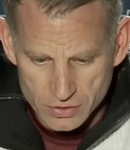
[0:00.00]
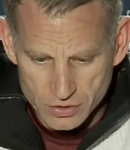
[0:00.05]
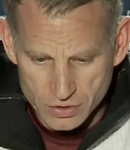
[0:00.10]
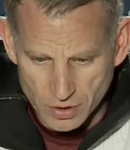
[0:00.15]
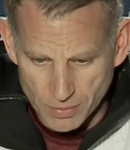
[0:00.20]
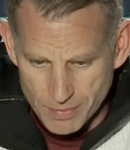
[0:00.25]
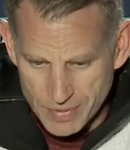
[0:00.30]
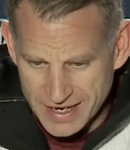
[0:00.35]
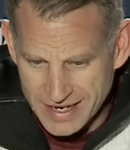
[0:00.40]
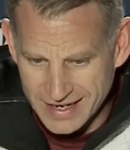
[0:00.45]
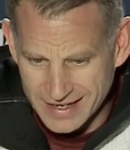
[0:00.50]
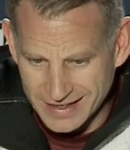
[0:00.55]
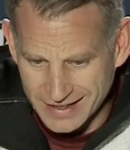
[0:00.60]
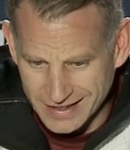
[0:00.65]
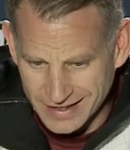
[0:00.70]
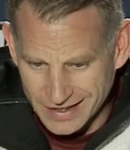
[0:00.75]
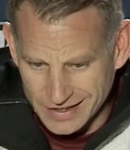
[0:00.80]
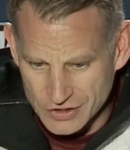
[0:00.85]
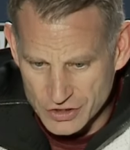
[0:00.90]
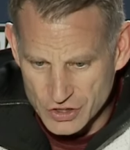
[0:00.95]
to being
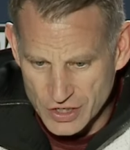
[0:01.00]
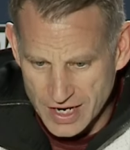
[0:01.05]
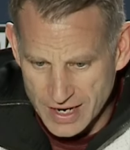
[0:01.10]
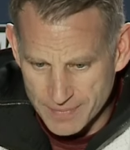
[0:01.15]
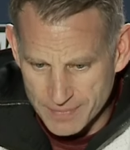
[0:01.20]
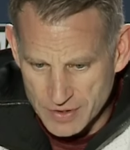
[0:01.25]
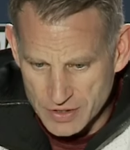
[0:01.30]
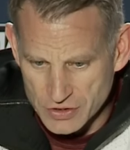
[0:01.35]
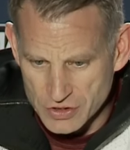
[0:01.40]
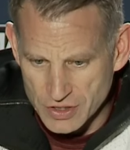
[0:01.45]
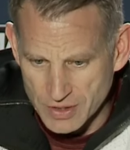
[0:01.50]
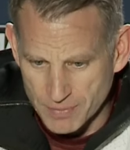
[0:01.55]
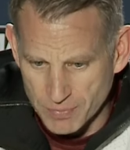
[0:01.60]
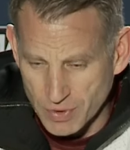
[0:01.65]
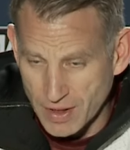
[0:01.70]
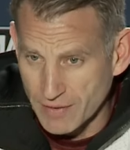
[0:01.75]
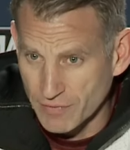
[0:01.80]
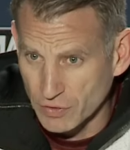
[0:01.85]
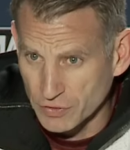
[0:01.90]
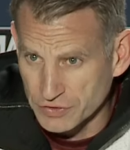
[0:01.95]
a, a
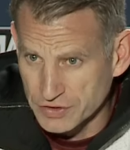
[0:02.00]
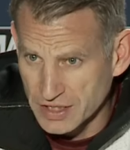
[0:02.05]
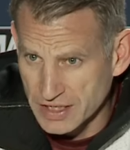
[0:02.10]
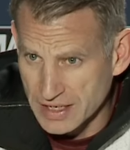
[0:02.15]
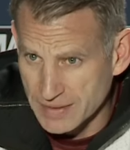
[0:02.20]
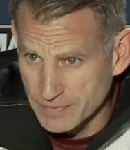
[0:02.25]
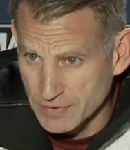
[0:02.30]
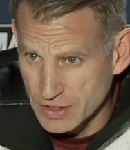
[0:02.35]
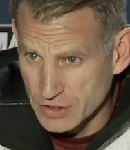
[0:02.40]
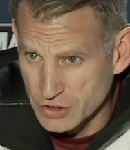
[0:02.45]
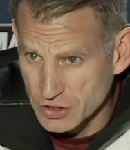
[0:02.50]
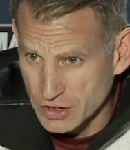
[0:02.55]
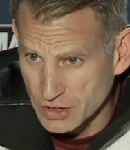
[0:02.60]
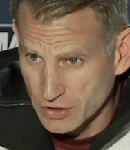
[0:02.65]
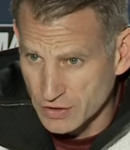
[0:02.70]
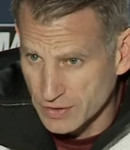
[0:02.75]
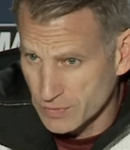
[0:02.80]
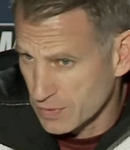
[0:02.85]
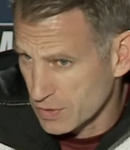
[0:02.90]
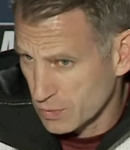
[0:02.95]
championship-level team this year
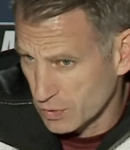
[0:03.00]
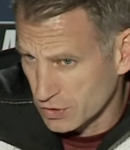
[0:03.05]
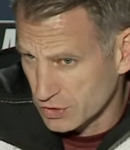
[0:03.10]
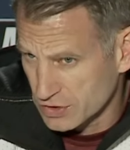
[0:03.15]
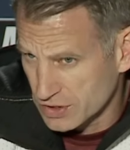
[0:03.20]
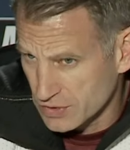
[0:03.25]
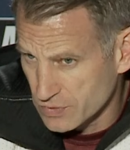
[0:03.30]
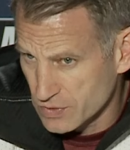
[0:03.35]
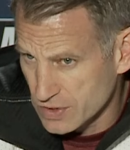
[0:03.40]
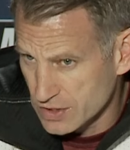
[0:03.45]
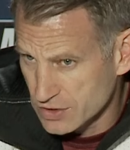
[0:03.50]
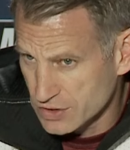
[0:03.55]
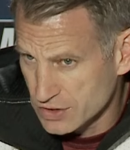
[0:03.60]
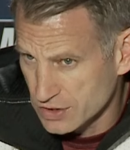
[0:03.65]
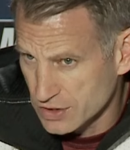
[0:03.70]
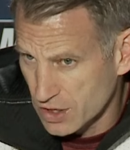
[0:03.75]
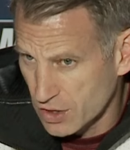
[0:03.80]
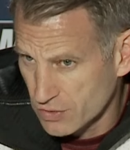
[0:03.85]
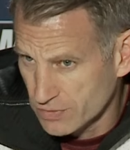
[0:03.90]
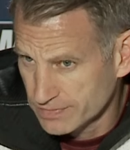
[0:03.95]
than we were two years
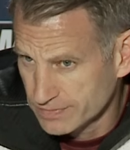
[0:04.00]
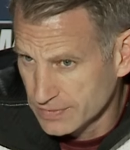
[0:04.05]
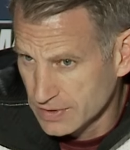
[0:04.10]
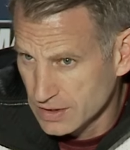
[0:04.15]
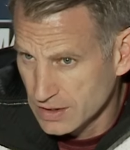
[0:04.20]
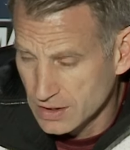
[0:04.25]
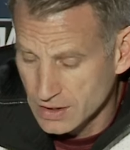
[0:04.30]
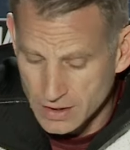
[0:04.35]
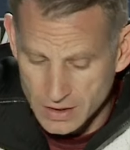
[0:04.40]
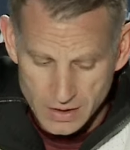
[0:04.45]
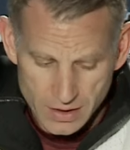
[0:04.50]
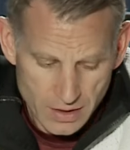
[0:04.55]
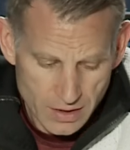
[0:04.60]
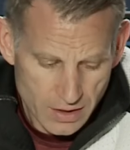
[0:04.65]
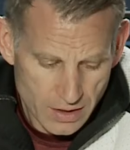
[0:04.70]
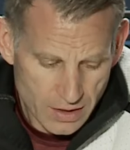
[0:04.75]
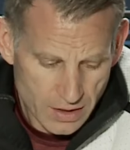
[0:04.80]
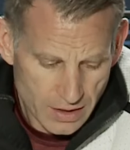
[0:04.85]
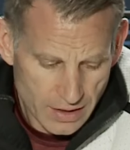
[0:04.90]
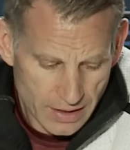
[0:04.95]
ago.
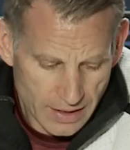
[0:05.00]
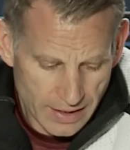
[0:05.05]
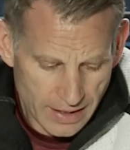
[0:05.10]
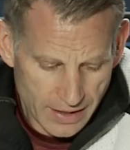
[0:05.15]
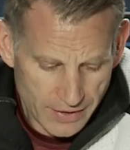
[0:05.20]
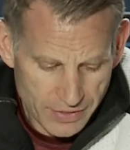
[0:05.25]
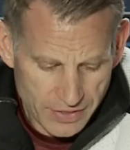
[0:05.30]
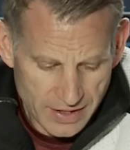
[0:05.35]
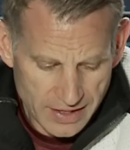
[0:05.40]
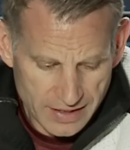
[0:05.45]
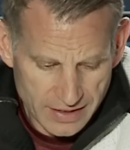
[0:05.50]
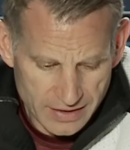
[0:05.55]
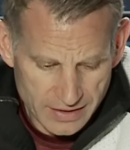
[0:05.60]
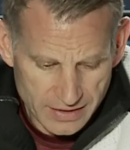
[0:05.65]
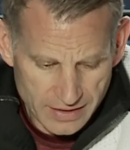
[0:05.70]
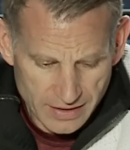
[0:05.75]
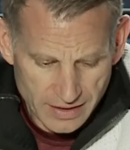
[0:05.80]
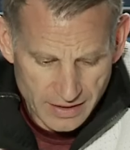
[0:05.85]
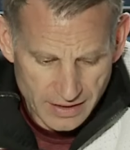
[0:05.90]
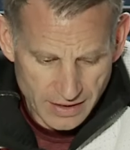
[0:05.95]
And I think,
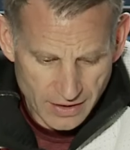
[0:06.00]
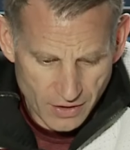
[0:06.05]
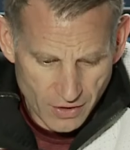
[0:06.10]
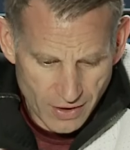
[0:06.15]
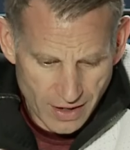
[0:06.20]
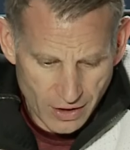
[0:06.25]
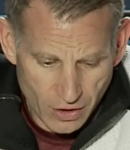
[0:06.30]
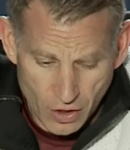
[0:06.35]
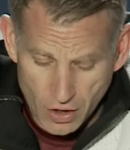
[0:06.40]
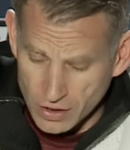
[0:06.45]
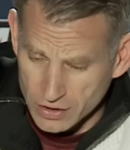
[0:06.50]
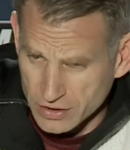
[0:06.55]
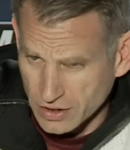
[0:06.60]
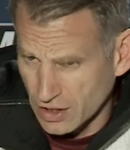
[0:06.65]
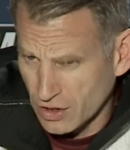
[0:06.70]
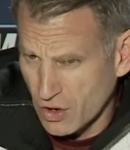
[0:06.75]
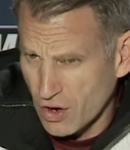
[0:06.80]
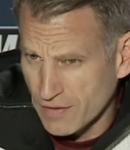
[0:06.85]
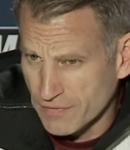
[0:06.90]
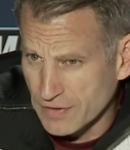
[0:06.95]
you know, our,
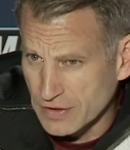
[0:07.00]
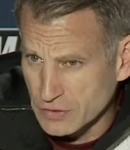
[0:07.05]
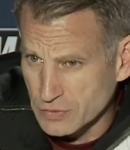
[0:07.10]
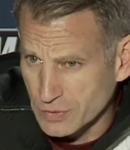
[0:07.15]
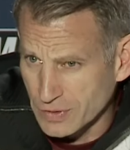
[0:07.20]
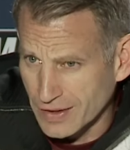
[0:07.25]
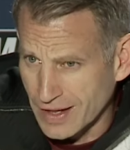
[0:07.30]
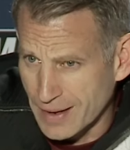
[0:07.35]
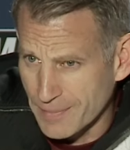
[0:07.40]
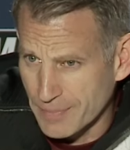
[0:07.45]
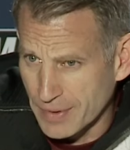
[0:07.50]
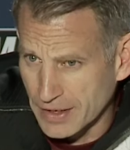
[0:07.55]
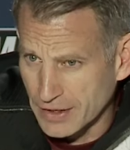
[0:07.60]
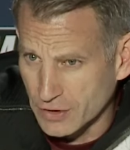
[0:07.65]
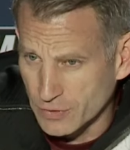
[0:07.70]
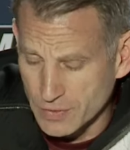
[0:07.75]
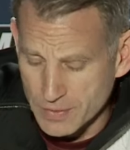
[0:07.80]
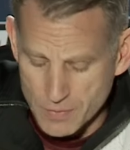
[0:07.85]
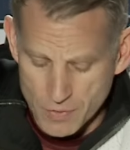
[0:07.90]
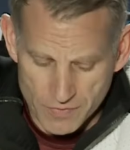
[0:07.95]
our offense was a lot better.
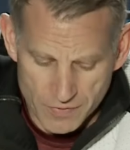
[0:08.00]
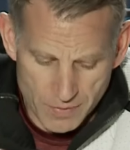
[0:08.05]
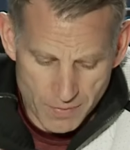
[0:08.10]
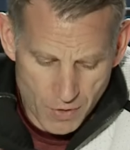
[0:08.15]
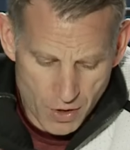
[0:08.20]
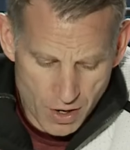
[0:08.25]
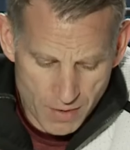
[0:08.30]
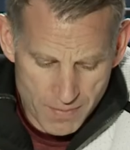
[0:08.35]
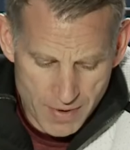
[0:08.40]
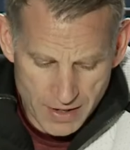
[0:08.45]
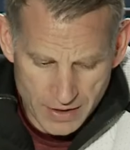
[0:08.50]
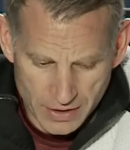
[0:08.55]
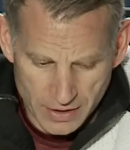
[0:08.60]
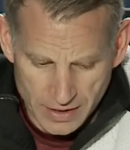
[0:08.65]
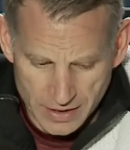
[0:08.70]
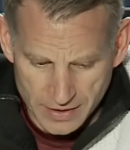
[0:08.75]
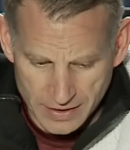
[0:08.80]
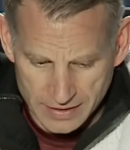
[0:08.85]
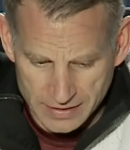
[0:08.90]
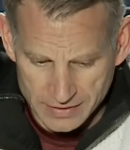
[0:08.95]
We moved the ball better,
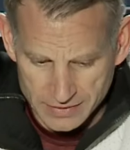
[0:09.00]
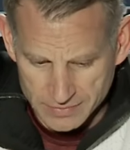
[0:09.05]
I think.